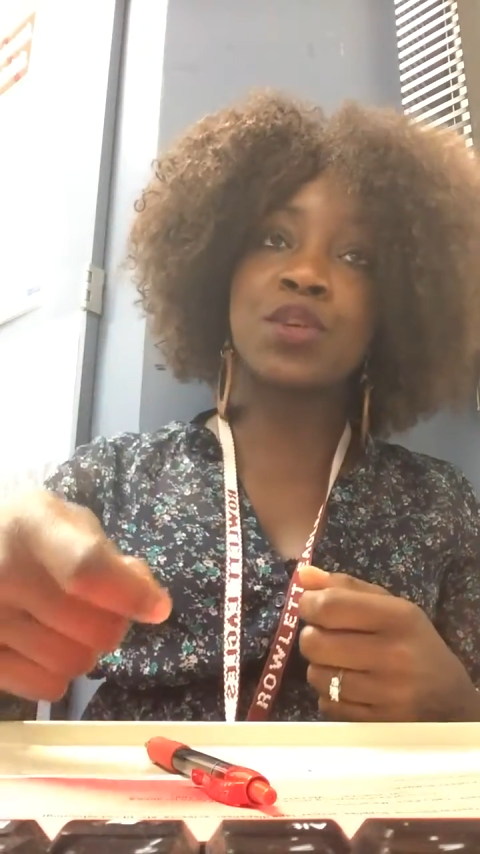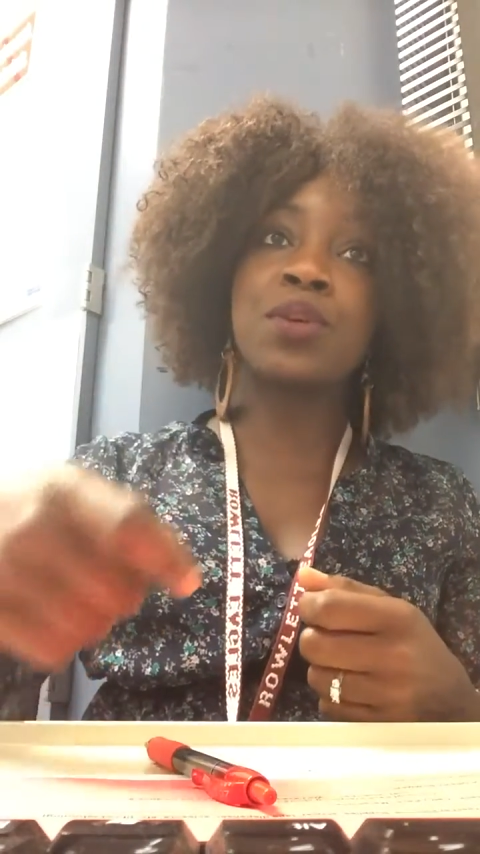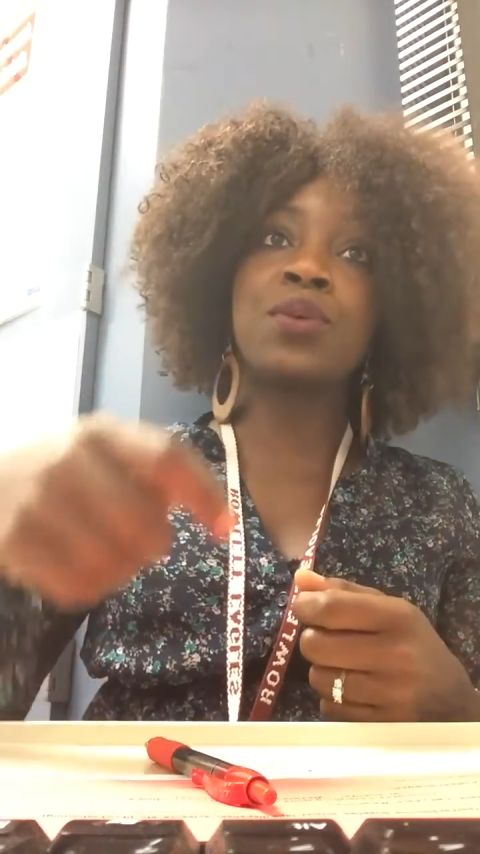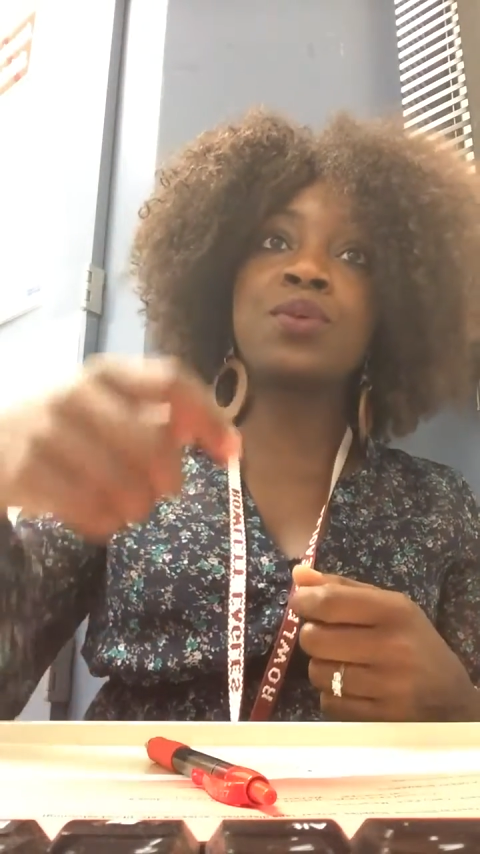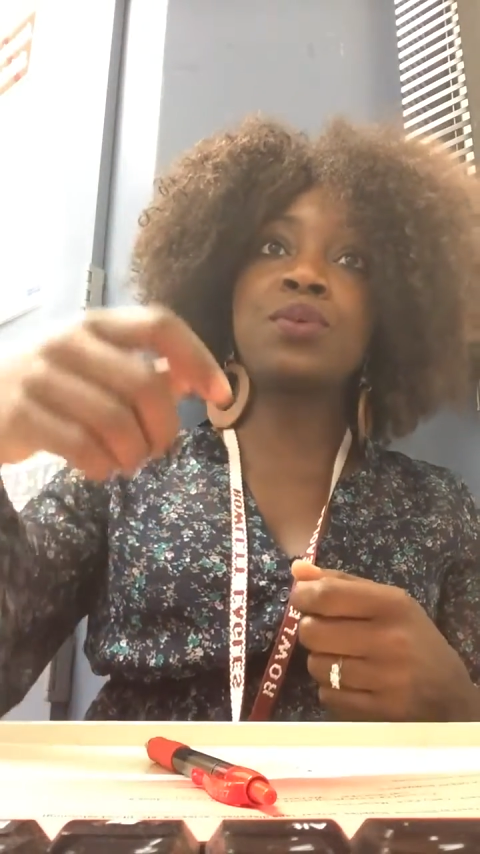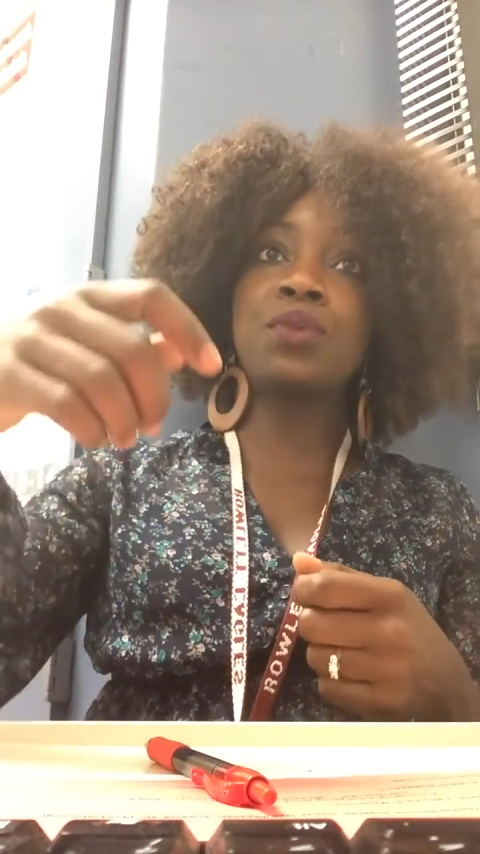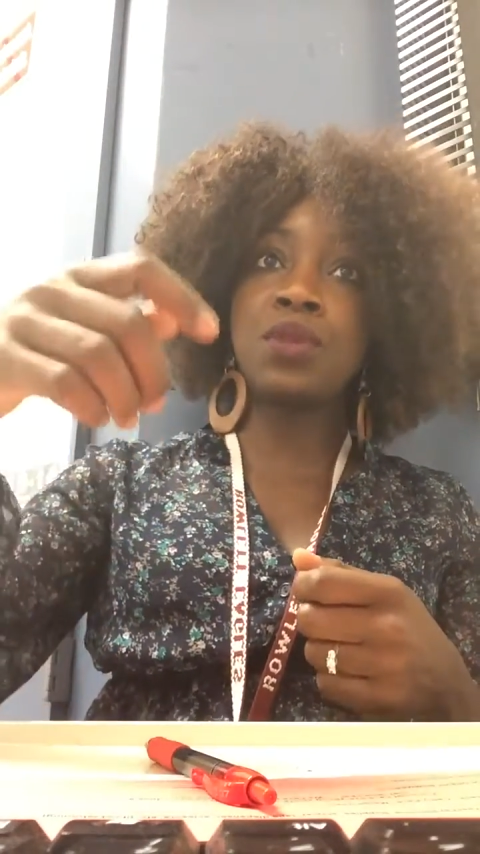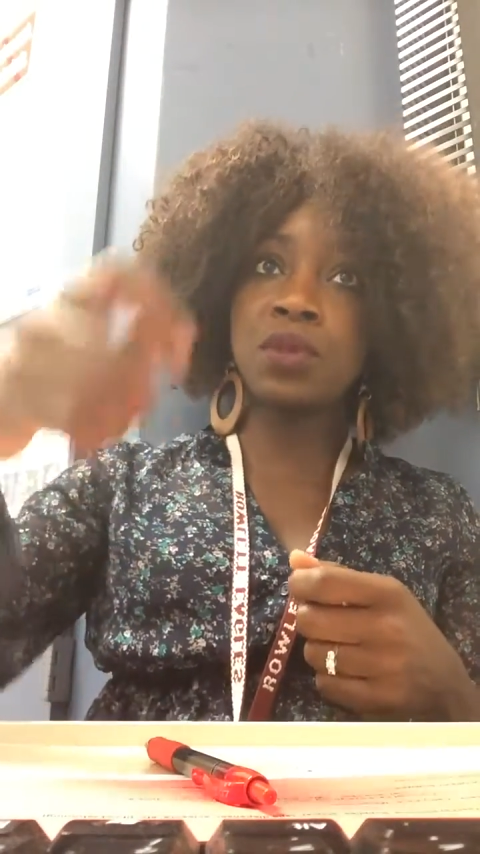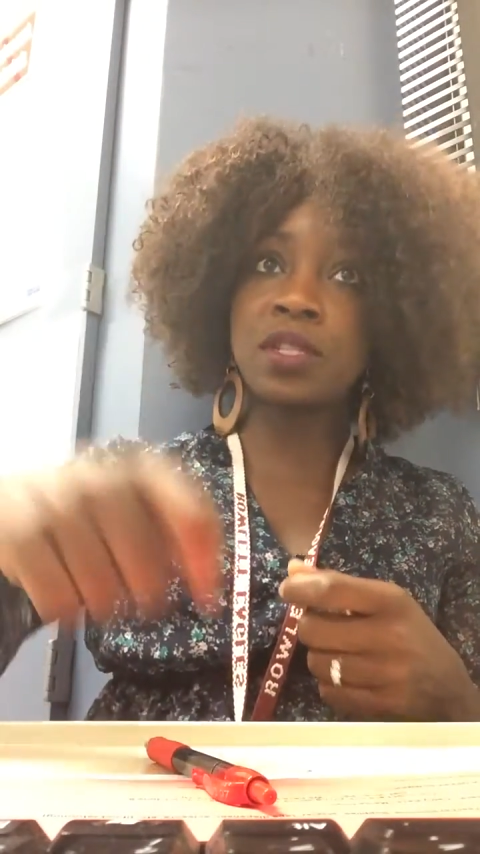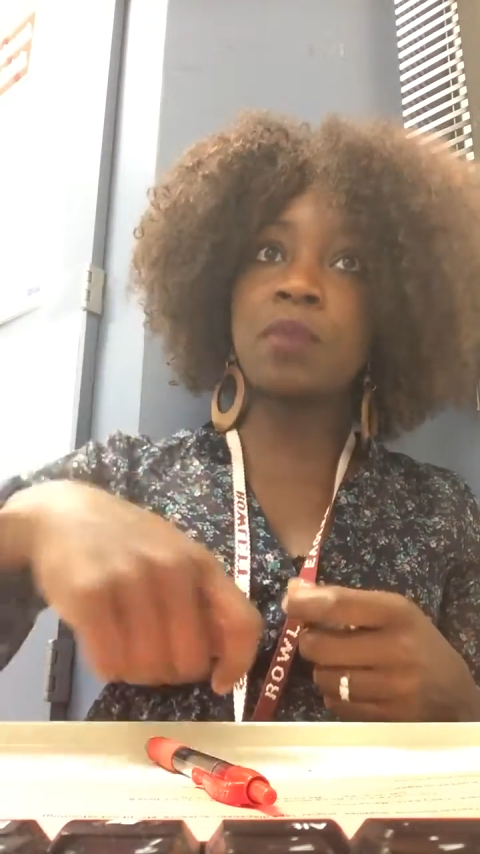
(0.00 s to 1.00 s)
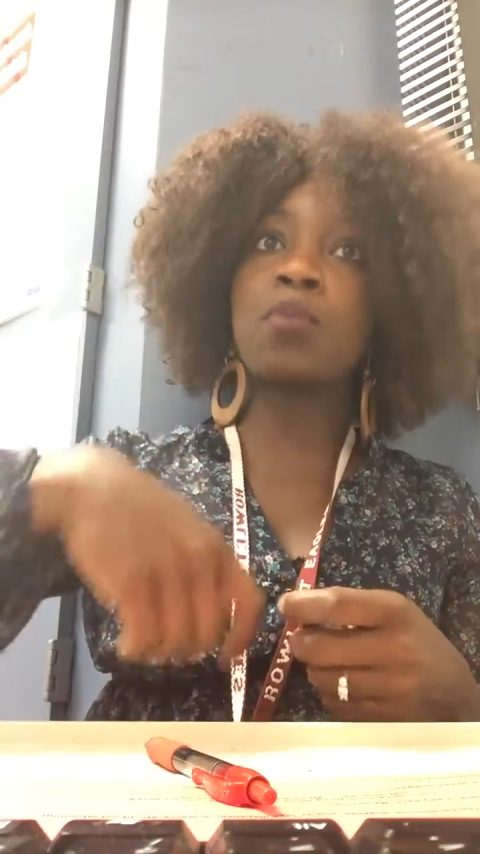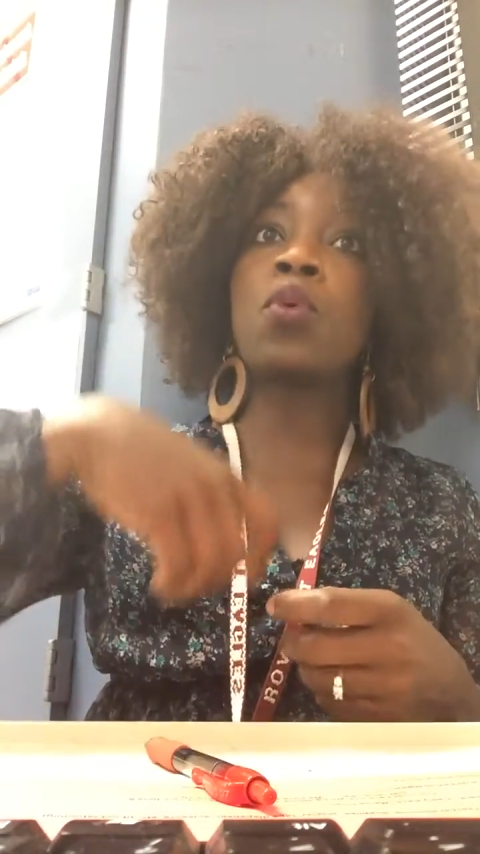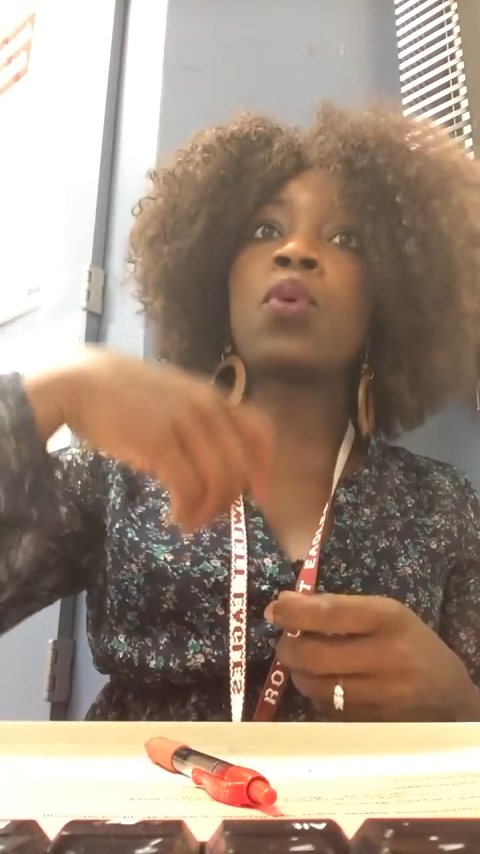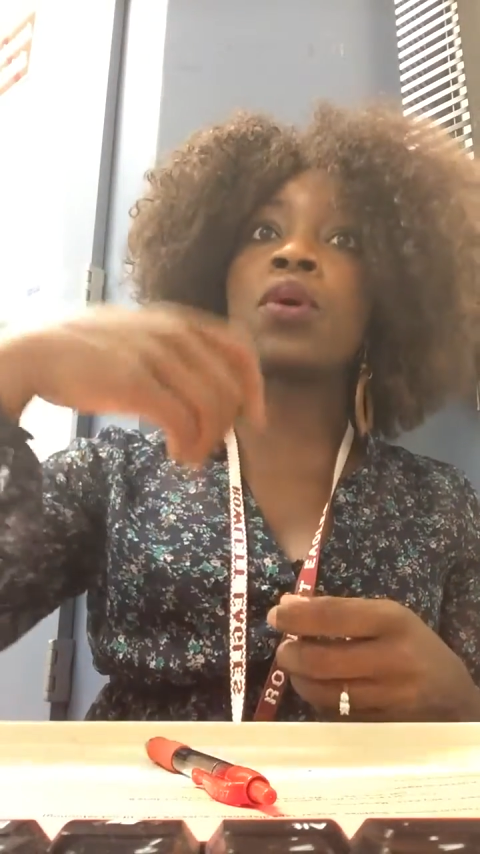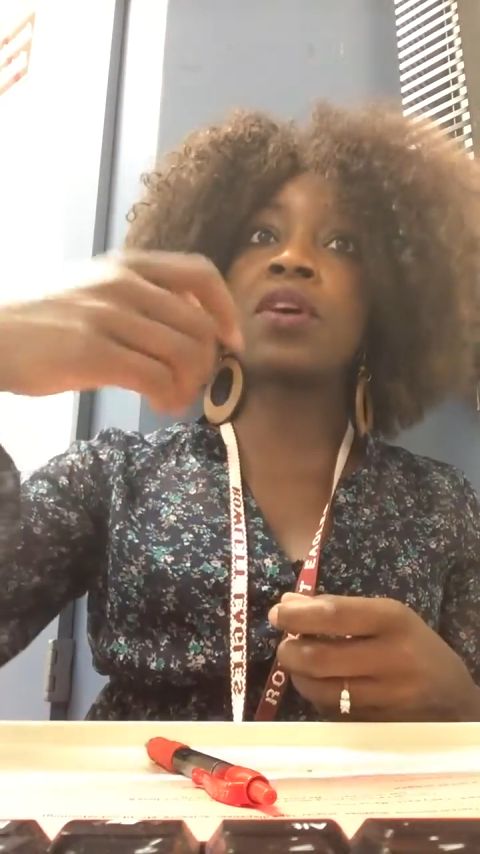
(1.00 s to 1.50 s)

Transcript: you use up more